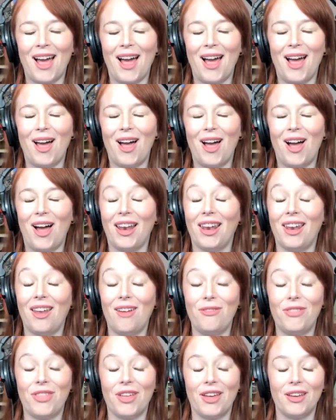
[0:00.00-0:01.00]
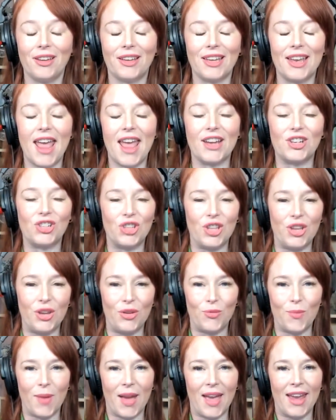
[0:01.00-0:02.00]
I love the connection that
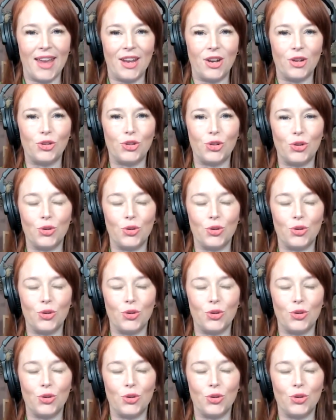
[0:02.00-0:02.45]
you've made